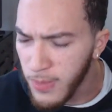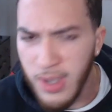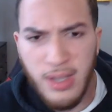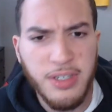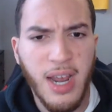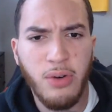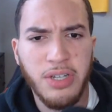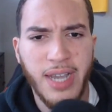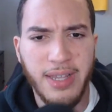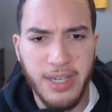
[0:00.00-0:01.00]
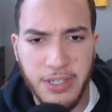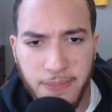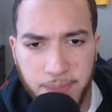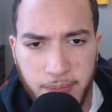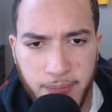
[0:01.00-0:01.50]
Listen, I want to say this
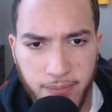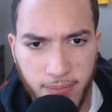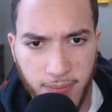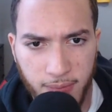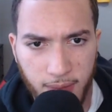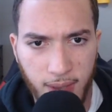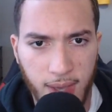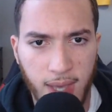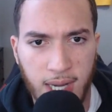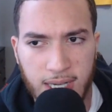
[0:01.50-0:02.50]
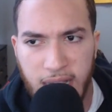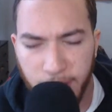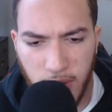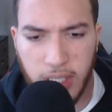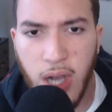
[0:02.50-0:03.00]
because
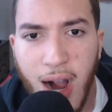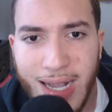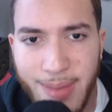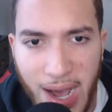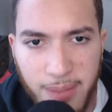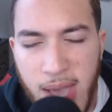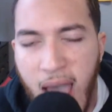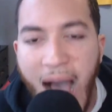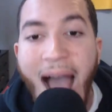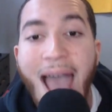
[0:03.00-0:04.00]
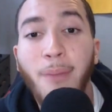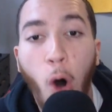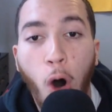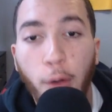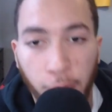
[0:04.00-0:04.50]
everyone's talking about him. I'm
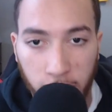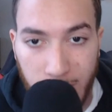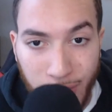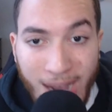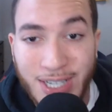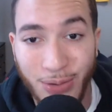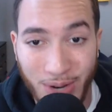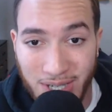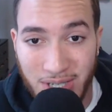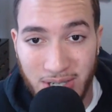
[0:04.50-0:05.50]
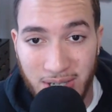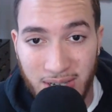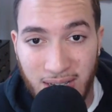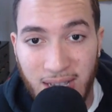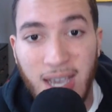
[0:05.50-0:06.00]
all for aggressiveness.
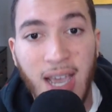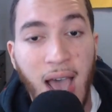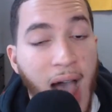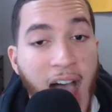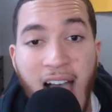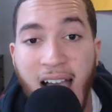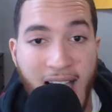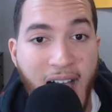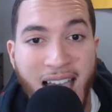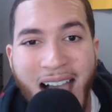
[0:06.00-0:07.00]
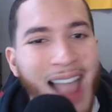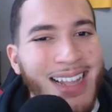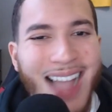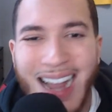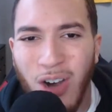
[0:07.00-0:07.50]

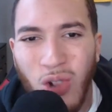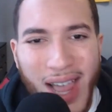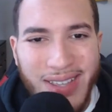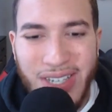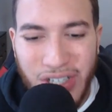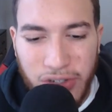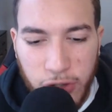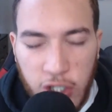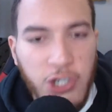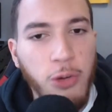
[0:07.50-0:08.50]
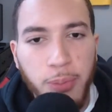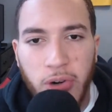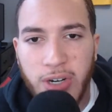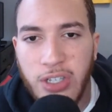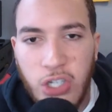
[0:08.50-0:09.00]
I don't like these super
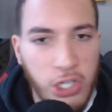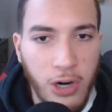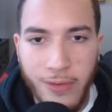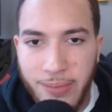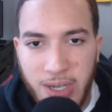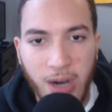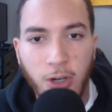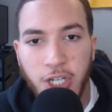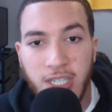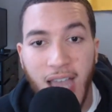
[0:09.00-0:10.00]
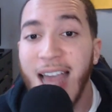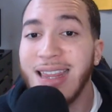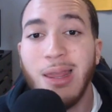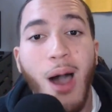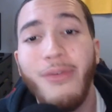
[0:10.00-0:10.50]
conservative coaches.
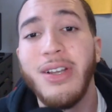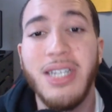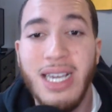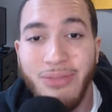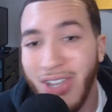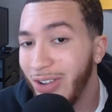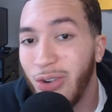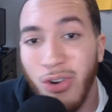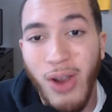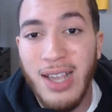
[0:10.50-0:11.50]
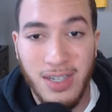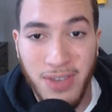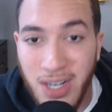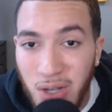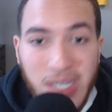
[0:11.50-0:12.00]
love when teams get a little aggressive,
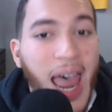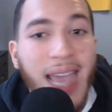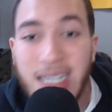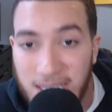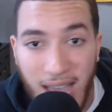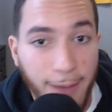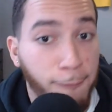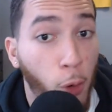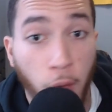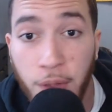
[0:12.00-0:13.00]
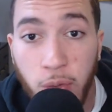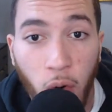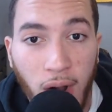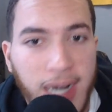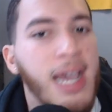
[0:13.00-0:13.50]
get a little dicey. Hey,
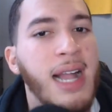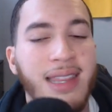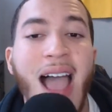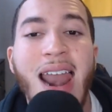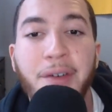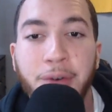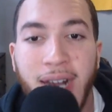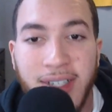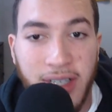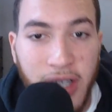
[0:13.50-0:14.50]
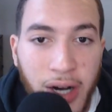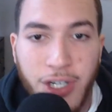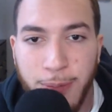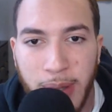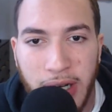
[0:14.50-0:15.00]
4th-and-1. Not everyone has to
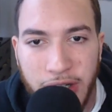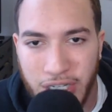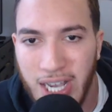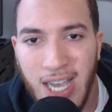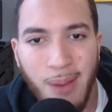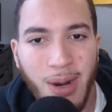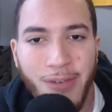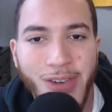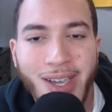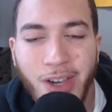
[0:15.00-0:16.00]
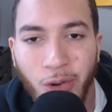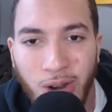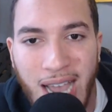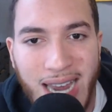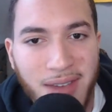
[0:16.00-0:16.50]
tush-push, but if you get
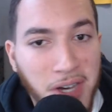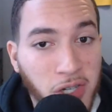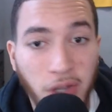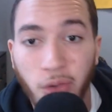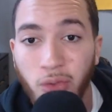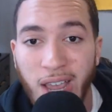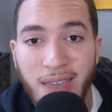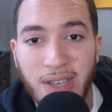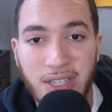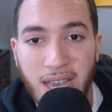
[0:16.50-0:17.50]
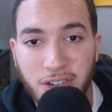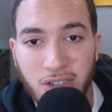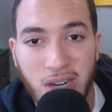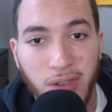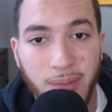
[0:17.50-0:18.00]
creative, I saw the Ravens
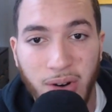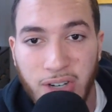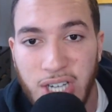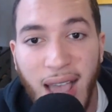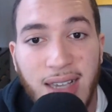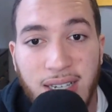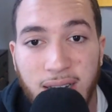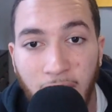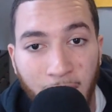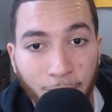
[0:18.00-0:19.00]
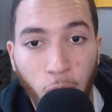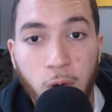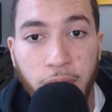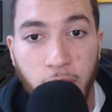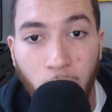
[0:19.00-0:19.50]
yesterday with Lamar Jackson,
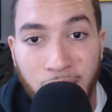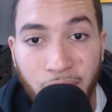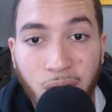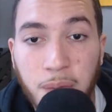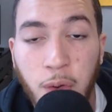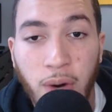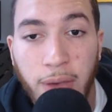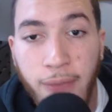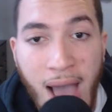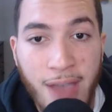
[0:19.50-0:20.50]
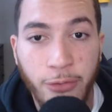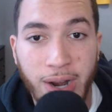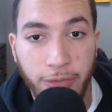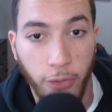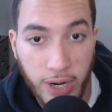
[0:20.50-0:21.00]
4th-and-1 on their own 25,
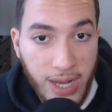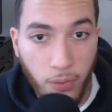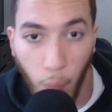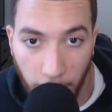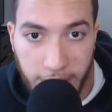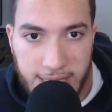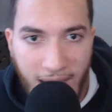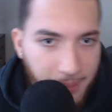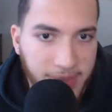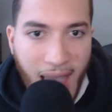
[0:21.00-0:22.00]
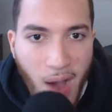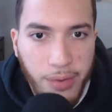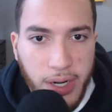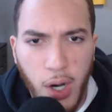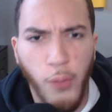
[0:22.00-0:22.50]
went for it. It worked. I'm down
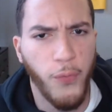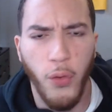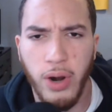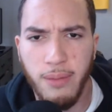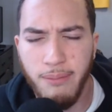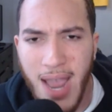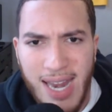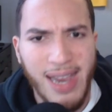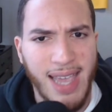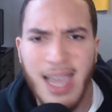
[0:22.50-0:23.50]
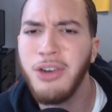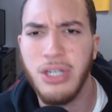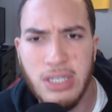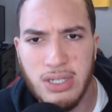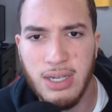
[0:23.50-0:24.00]
to go for it many
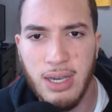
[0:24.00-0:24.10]
occasions.